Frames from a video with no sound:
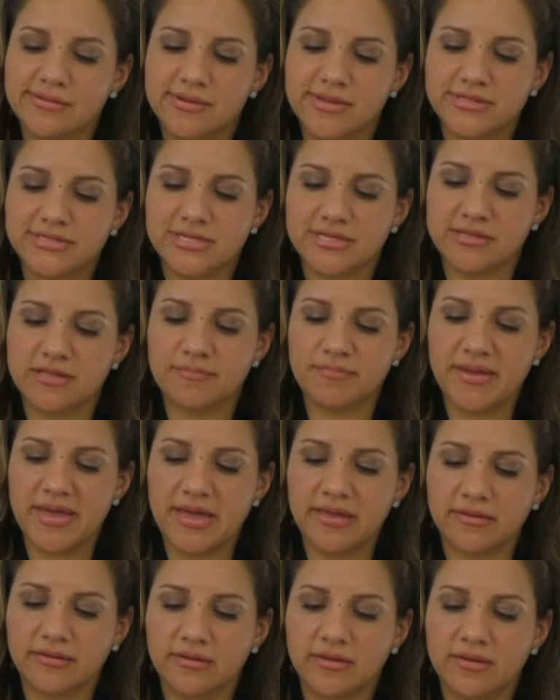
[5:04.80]
I take that
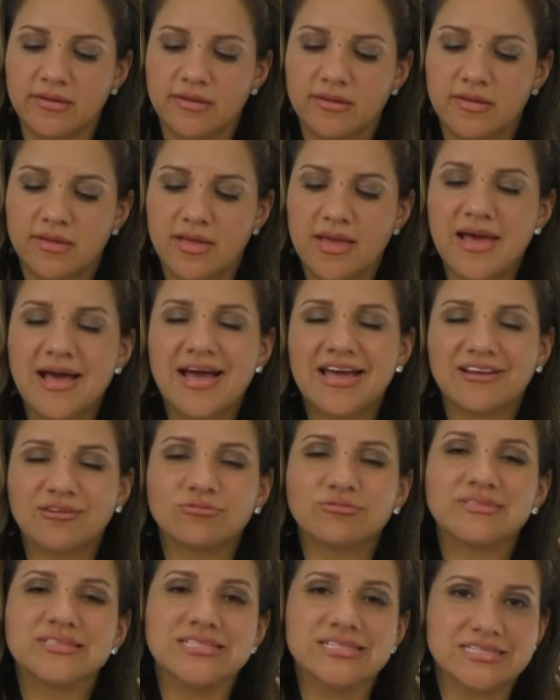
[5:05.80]
back. I
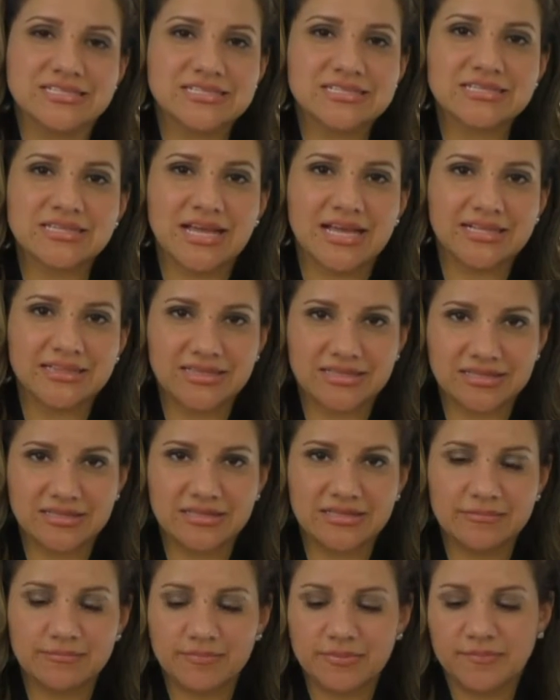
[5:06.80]
don't dislike the
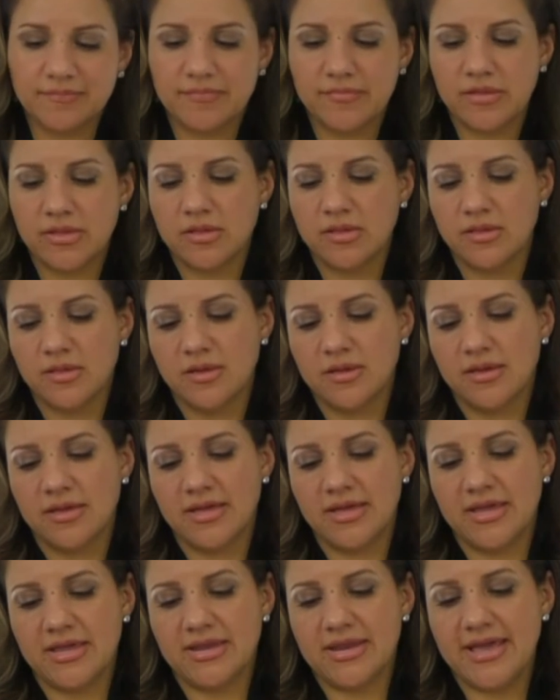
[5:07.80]
clip.
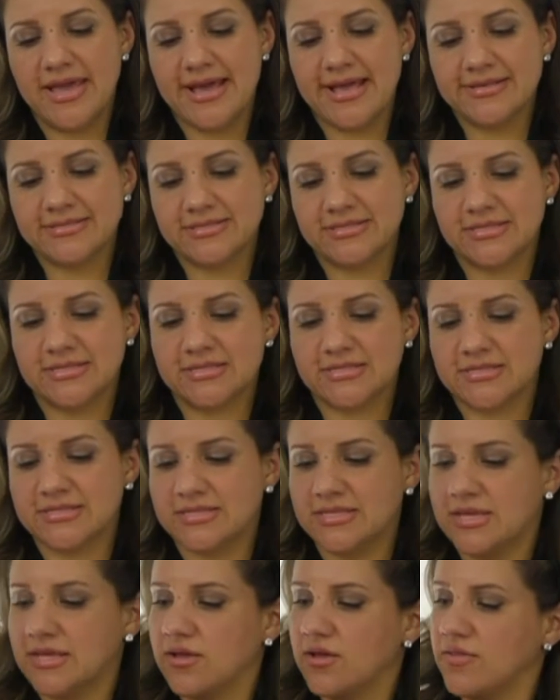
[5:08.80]
It has this
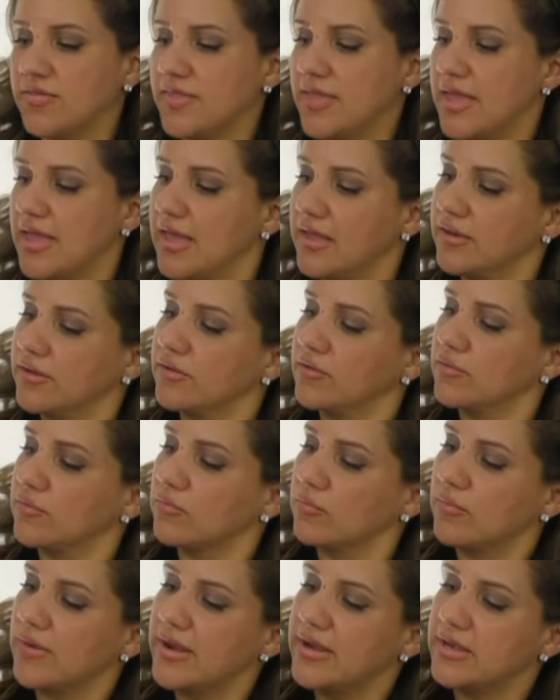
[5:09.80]
thing on the end
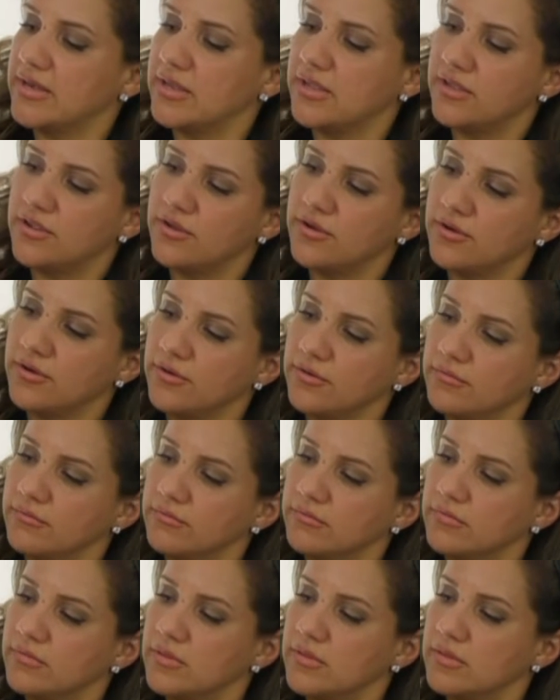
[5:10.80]
right here
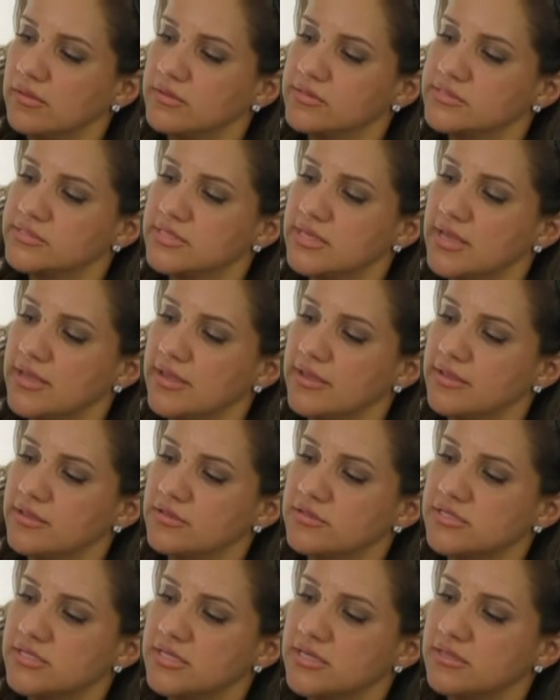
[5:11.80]
that looks like,
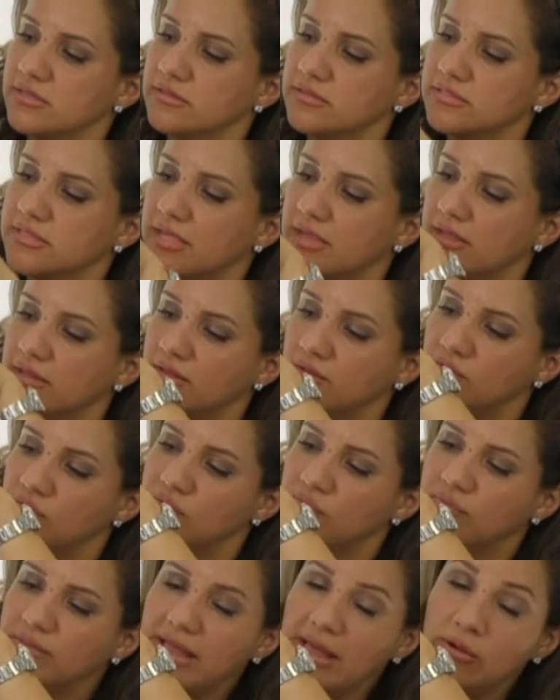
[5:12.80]
you see it, it looks like a little
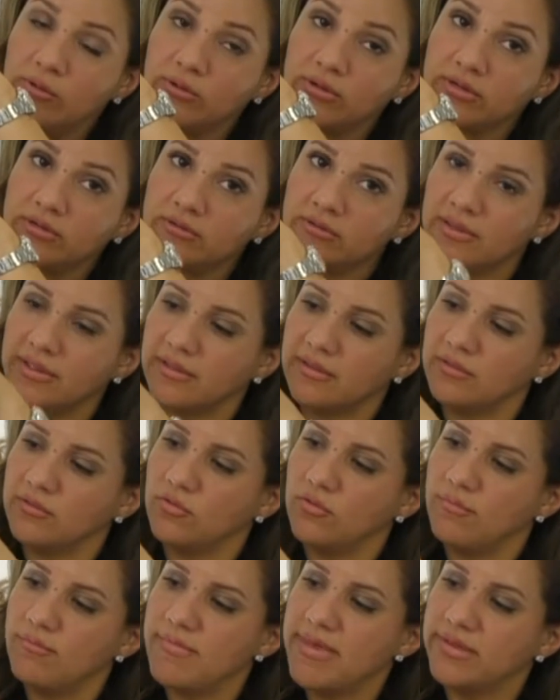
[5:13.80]
flower, like a
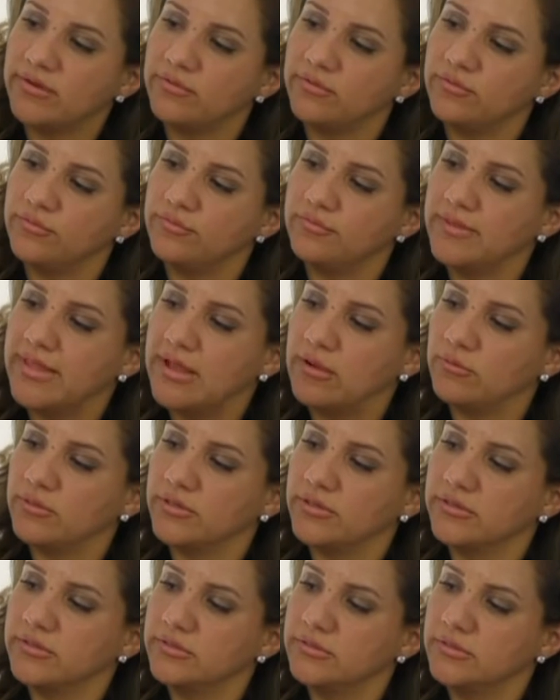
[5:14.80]
little metal
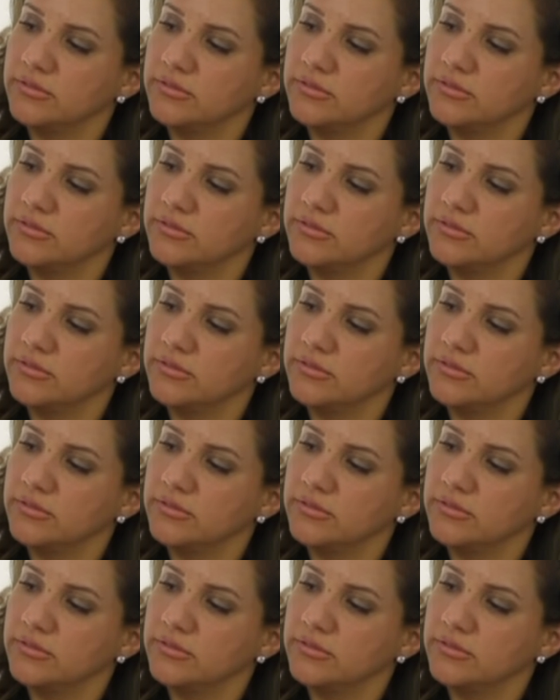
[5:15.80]
flower.